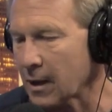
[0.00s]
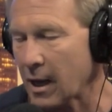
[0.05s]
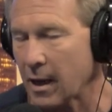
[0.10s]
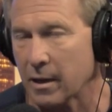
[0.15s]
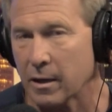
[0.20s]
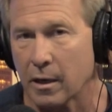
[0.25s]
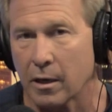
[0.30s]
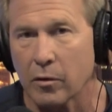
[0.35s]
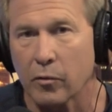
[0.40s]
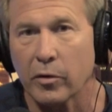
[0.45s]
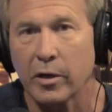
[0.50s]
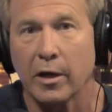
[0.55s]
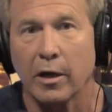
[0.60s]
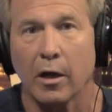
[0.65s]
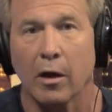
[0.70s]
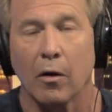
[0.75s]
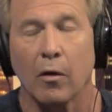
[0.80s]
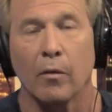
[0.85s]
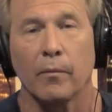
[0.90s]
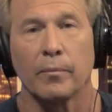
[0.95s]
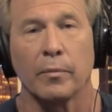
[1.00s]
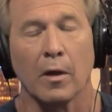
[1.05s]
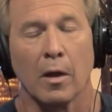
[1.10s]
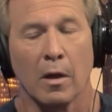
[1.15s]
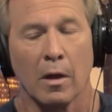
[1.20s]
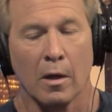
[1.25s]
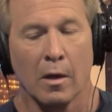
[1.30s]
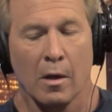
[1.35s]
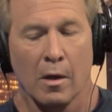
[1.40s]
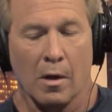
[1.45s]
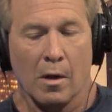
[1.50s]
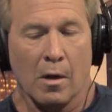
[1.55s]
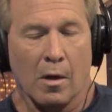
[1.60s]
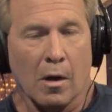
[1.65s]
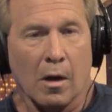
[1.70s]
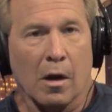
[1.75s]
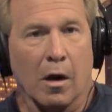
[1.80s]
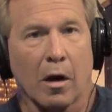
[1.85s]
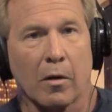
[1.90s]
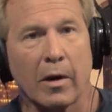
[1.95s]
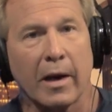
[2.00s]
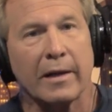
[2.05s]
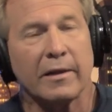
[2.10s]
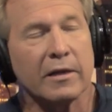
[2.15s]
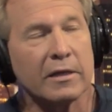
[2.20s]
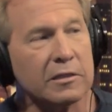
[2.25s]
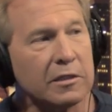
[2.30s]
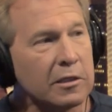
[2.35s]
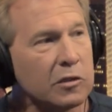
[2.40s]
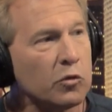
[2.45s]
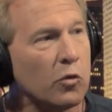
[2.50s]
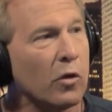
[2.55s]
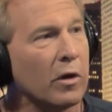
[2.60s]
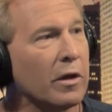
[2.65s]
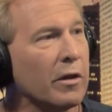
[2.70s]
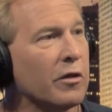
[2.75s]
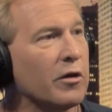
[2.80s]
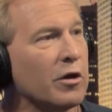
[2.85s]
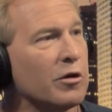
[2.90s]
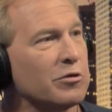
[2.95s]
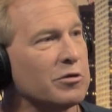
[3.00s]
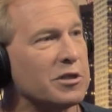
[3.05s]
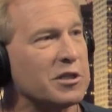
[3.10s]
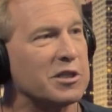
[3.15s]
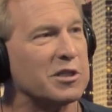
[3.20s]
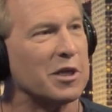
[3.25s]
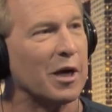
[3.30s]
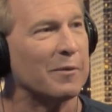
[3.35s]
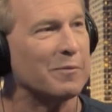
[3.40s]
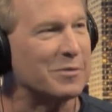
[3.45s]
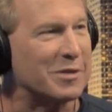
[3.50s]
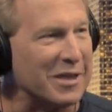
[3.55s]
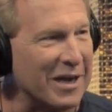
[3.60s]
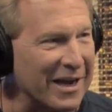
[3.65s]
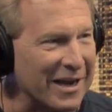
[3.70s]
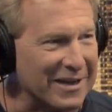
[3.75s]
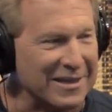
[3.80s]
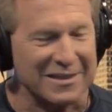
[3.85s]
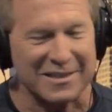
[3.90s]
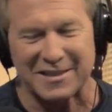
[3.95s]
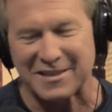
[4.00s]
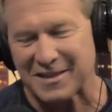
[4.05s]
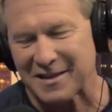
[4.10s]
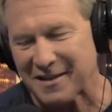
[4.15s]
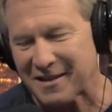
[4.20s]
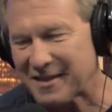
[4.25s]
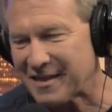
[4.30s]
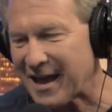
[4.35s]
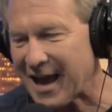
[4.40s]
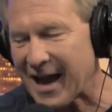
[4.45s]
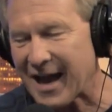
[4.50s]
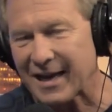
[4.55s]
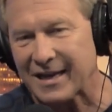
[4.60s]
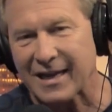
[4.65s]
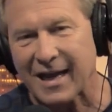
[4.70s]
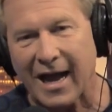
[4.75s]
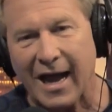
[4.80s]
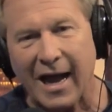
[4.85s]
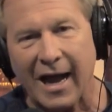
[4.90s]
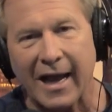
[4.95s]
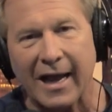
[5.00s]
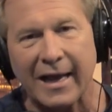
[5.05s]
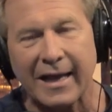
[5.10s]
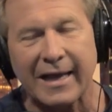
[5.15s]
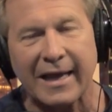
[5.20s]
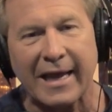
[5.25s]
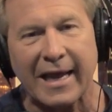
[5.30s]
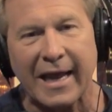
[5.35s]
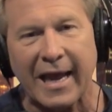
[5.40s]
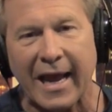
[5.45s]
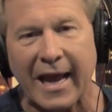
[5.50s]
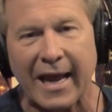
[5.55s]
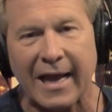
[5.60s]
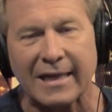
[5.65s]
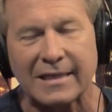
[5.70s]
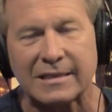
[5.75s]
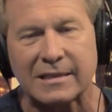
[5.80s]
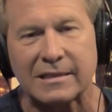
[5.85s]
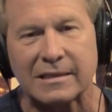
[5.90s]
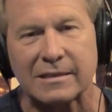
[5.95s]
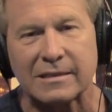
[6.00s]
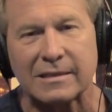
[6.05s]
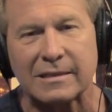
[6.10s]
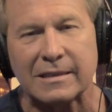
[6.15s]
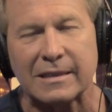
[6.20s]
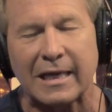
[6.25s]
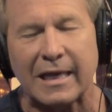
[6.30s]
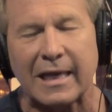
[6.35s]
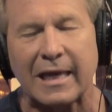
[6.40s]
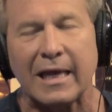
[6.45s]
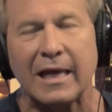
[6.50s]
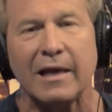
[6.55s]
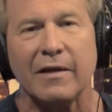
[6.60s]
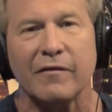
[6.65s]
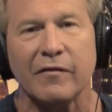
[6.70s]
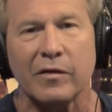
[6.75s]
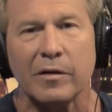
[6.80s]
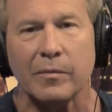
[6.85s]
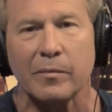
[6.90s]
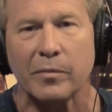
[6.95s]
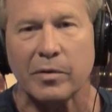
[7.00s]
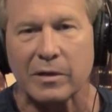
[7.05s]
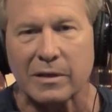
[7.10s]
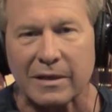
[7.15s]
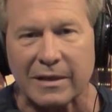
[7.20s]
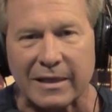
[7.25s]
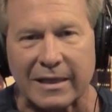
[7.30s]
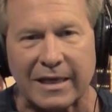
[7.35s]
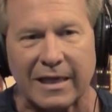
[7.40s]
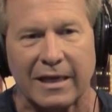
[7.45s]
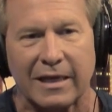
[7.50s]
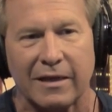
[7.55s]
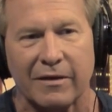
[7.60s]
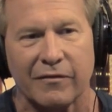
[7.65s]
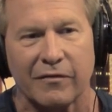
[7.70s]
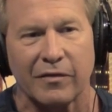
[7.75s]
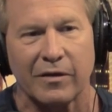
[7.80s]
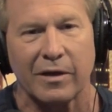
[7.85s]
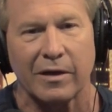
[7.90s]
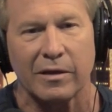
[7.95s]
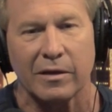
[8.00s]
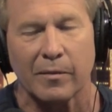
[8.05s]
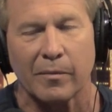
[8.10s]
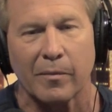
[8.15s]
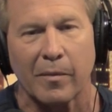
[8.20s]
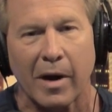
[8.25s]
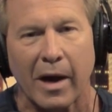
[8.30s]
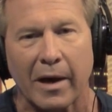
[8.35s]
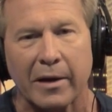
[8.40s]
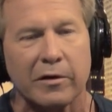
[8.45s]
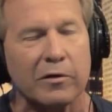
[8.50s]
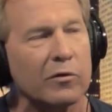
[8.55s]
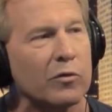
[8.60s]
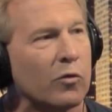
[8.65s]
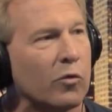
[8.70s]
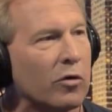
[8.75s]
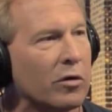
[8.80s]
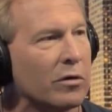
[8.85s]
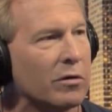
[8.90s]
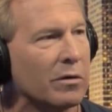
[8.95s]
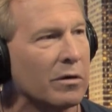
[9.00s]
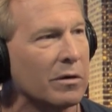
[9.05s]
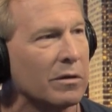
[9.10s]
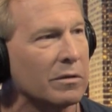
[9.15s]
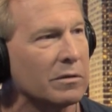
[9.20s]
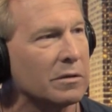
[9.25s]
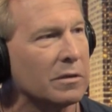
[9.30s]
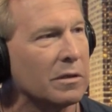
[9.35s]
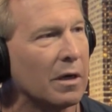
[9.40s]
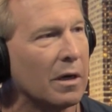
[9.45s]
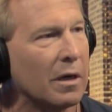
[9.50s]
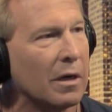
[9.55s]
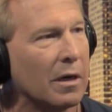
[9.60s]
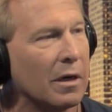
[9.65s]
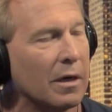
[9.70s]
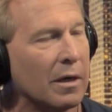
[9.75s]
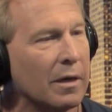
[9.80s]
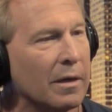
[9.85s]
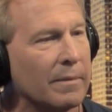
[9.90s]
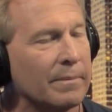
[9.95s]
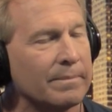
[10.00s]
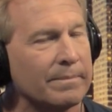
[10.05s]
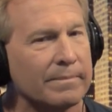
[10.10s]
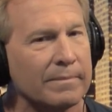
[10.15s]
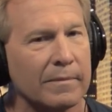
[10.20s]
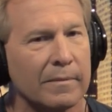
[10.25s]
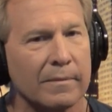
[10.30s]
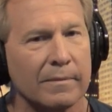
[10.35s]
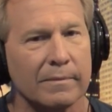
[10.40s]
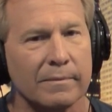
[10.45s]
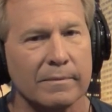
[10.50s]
And here we go. All right, this is one of those subjects that I can't even believe in the modern world, um,